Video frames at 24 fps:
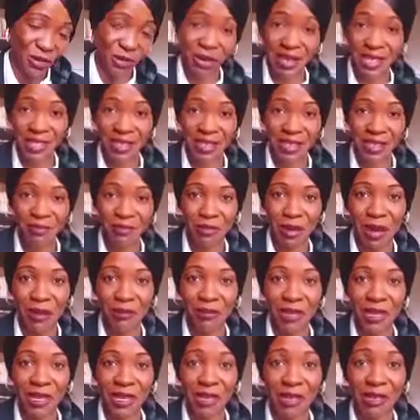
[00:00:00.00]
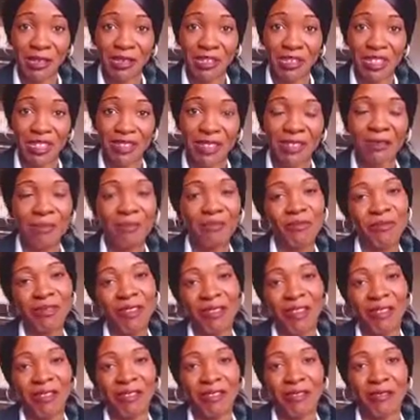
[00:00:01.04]
know, I sent my application,
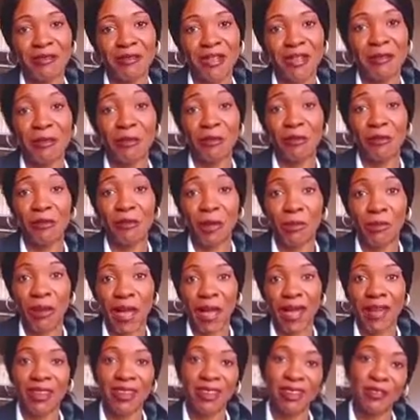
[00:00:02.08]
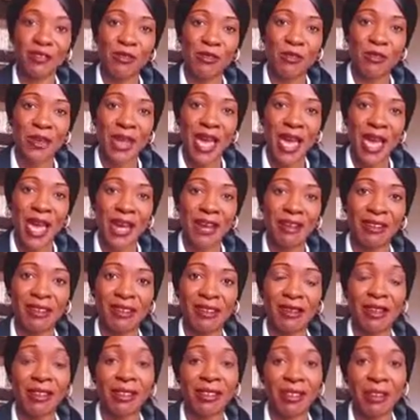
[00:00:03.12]
and then they called me back. So we had
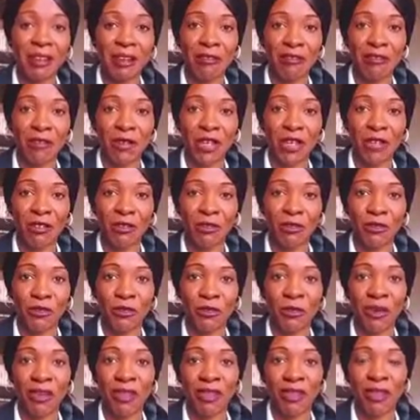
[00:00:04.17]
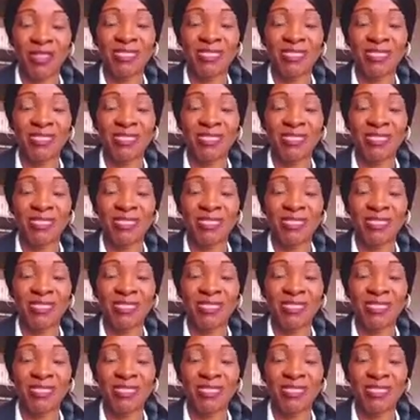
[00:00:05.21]
a telephone interview, and